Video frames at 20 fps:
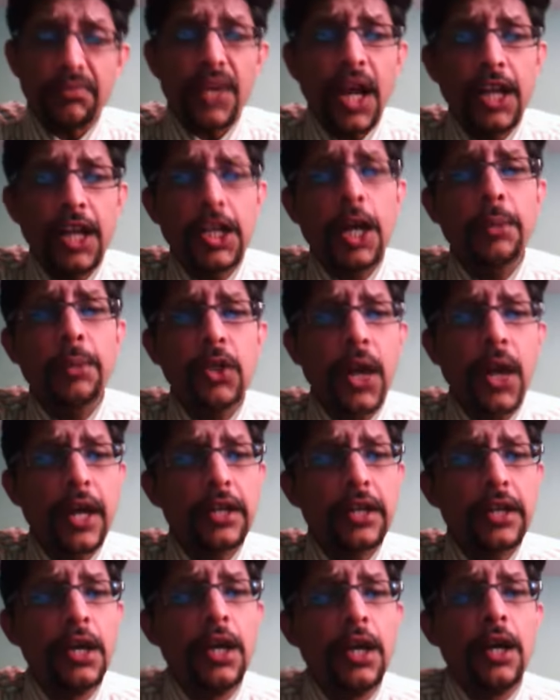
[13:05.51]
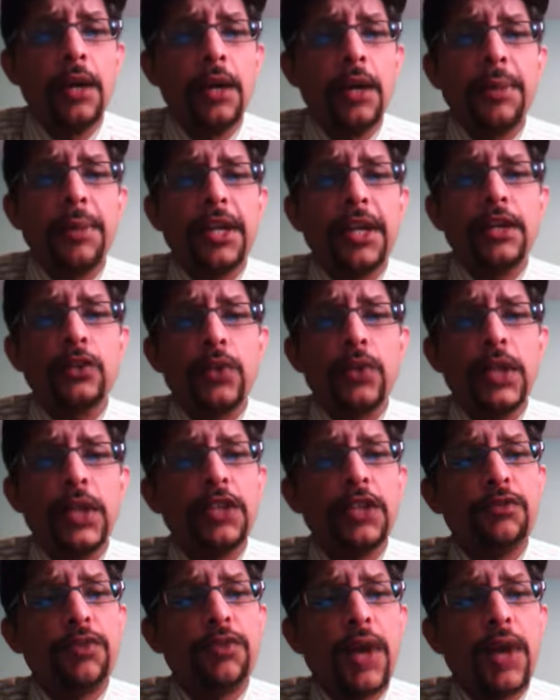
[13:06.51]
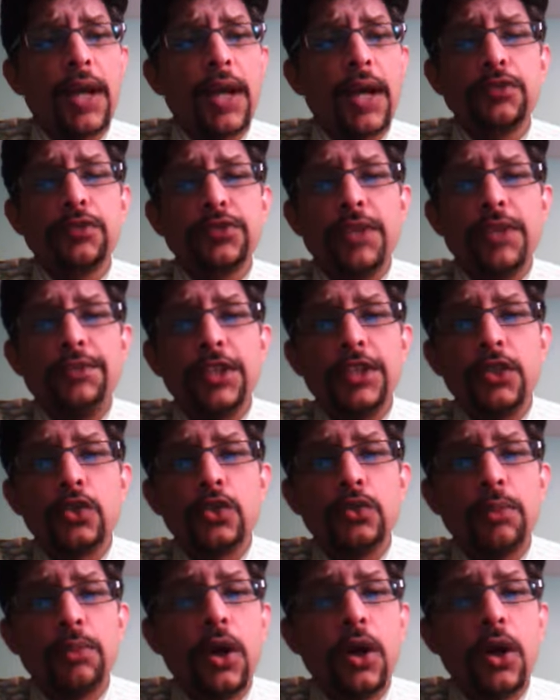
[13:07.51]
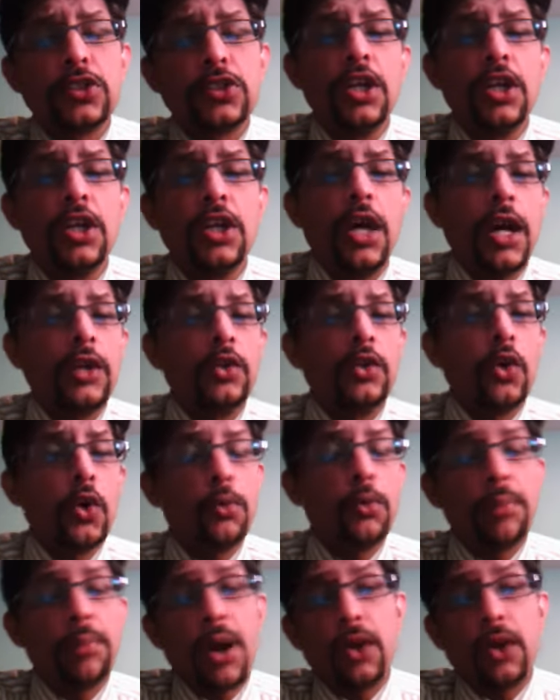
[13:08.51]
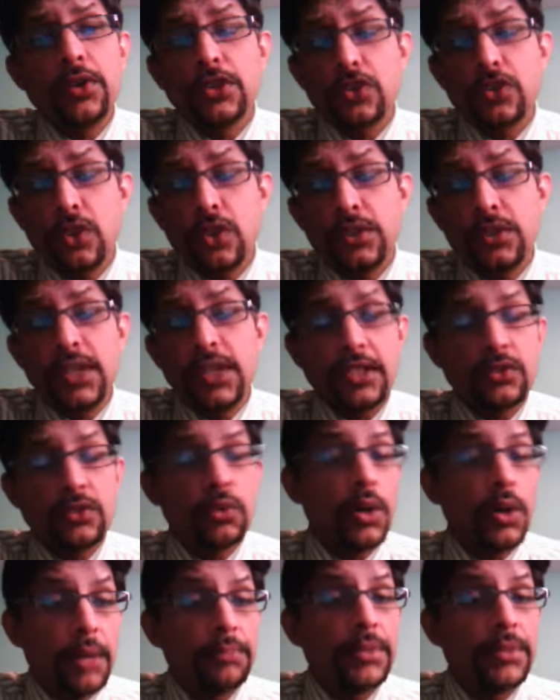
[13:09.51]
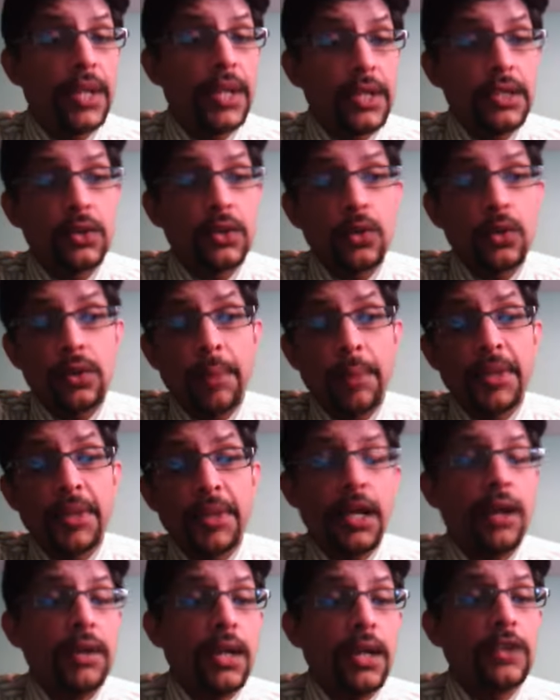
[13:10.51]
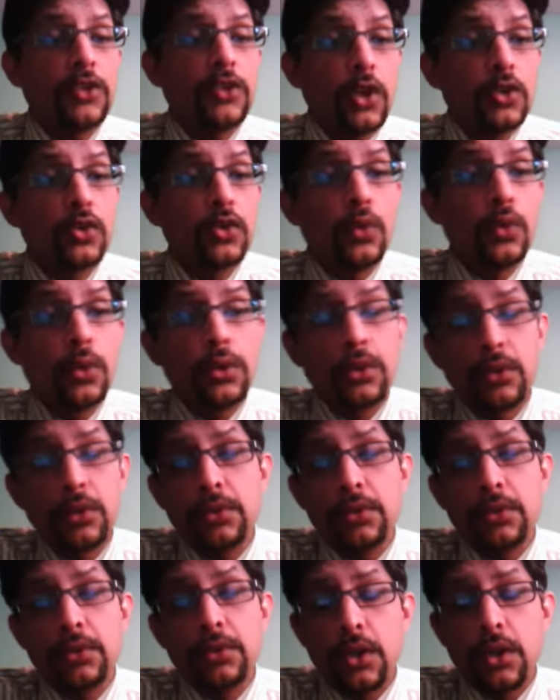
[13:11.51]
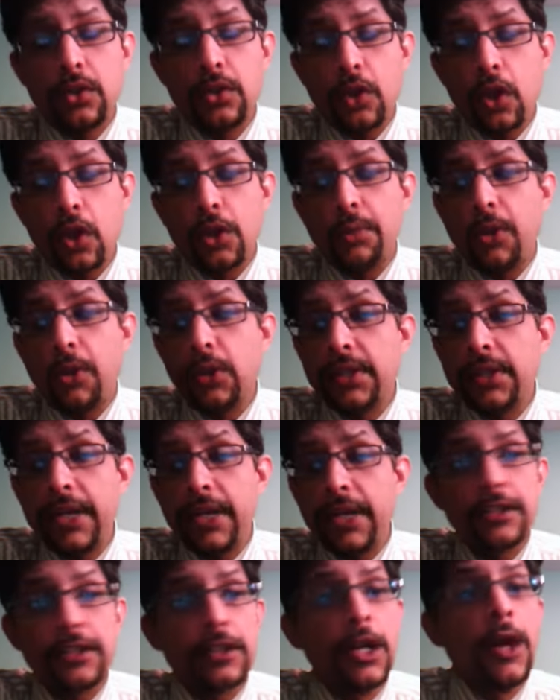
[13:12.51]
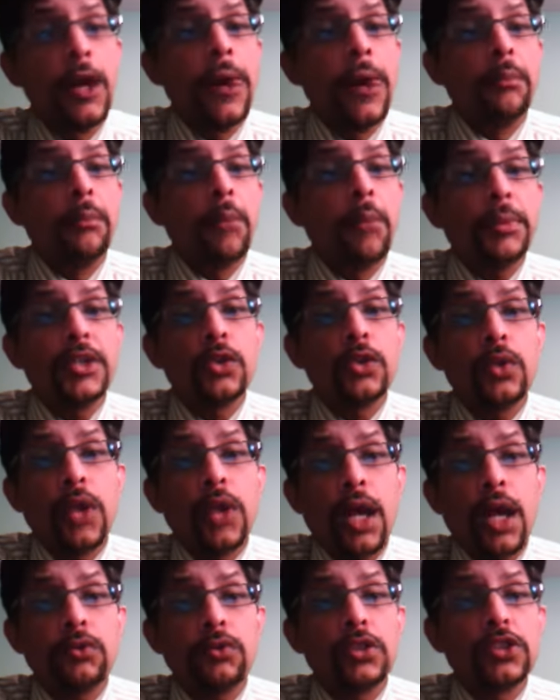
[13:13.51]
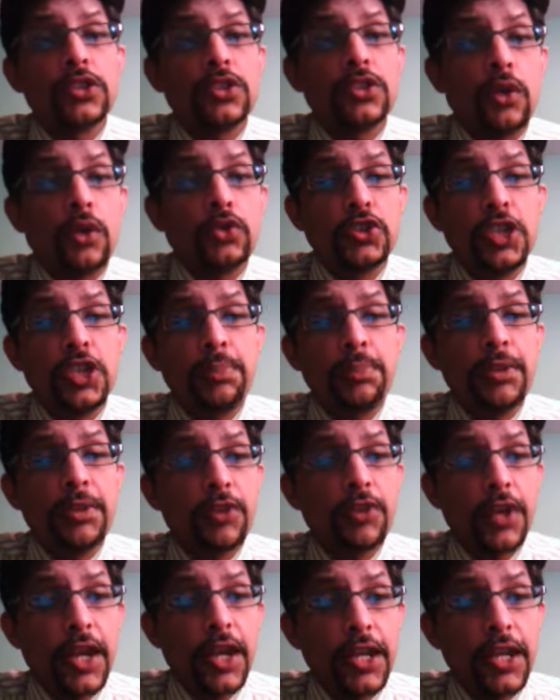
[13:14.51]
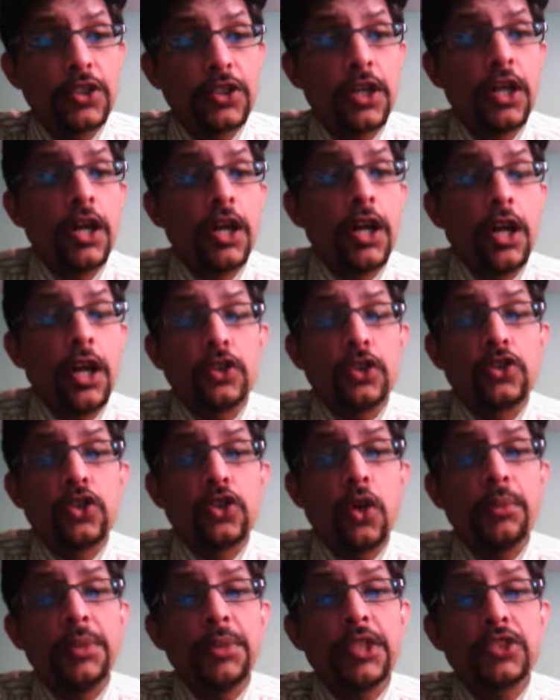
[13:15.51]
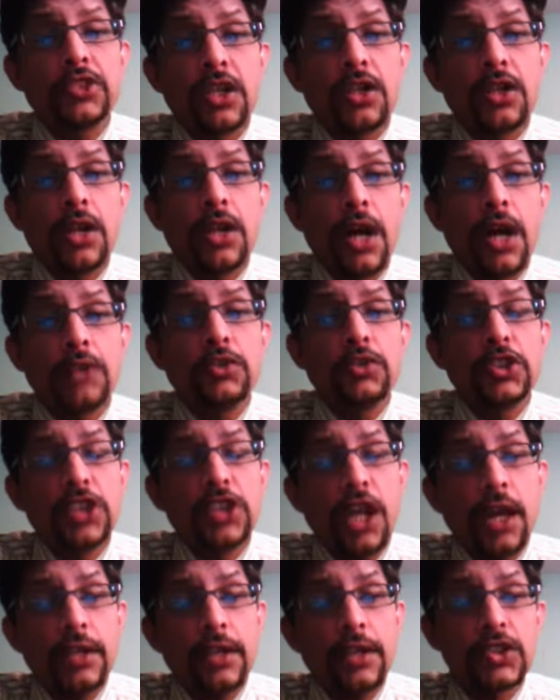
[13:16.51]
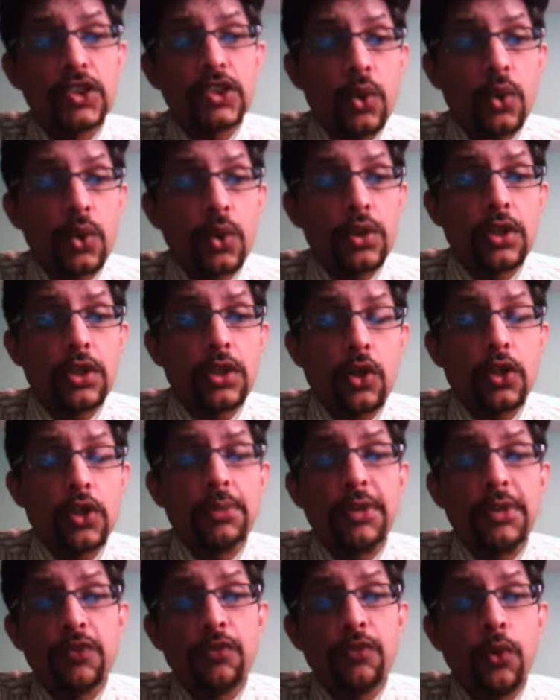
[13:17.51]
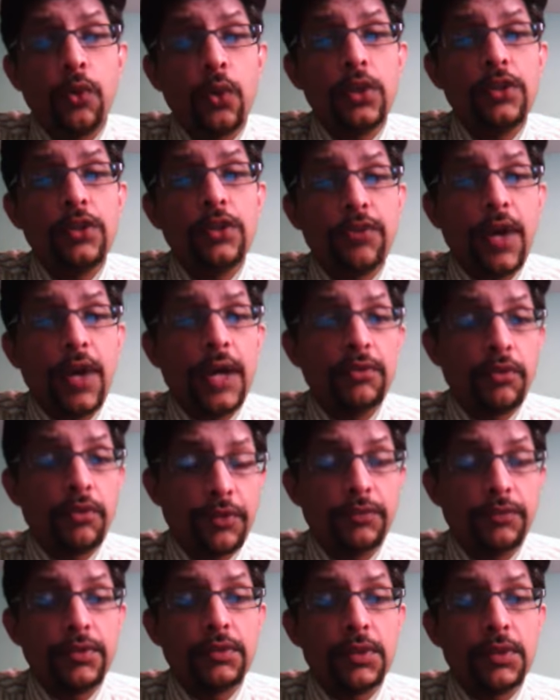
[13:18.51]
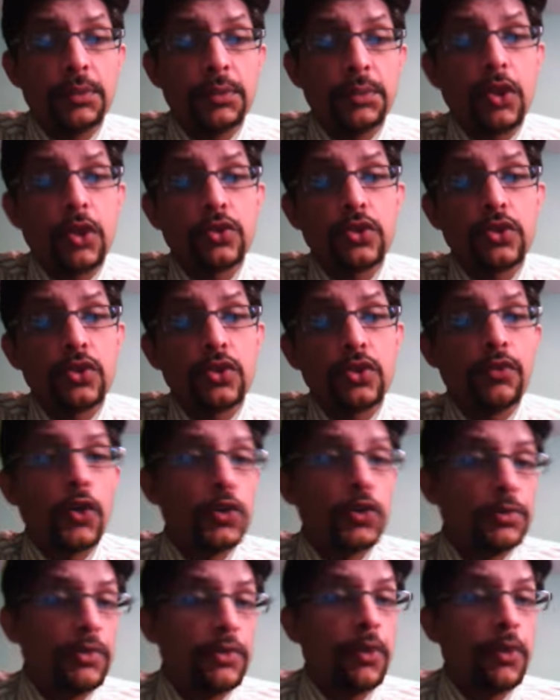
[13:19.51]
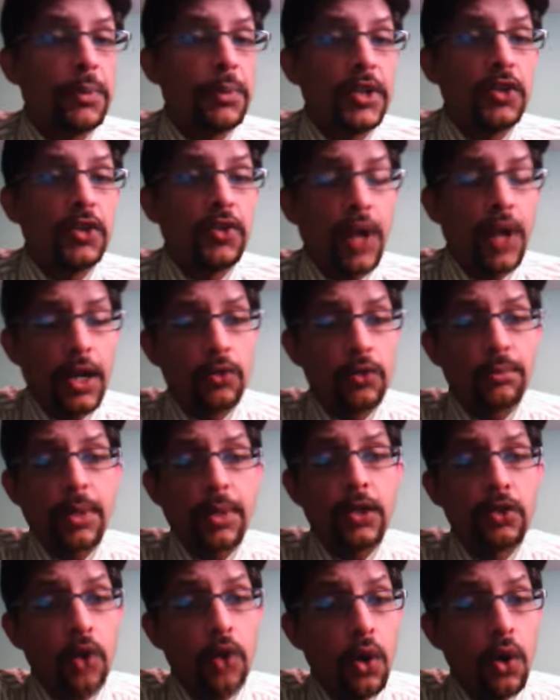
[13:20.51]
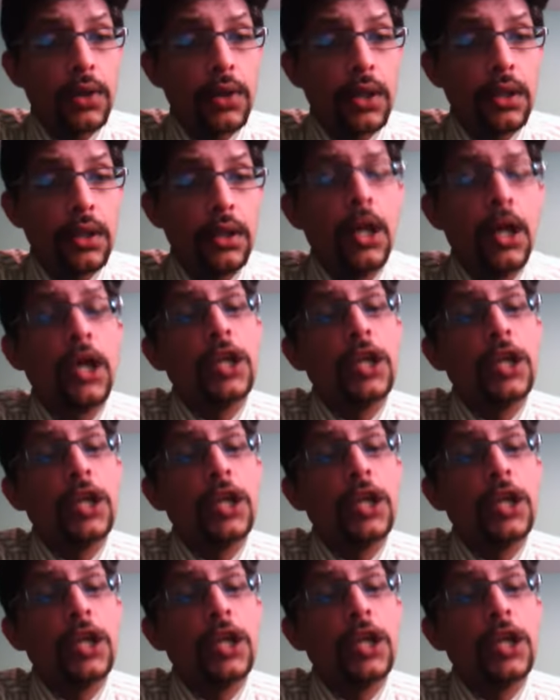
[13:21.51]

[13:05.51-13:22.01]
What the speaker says: Anamul Haq making 25 of 72 balls and no boundaries. So that's what I'm telling you. I mean, I'll talk about it later. Mominul Haq was out cheaply for 8. Soumya Sarkar was the highest scorer, contributing 45 of 51 balls to 2 fours before being run out by Dockrell.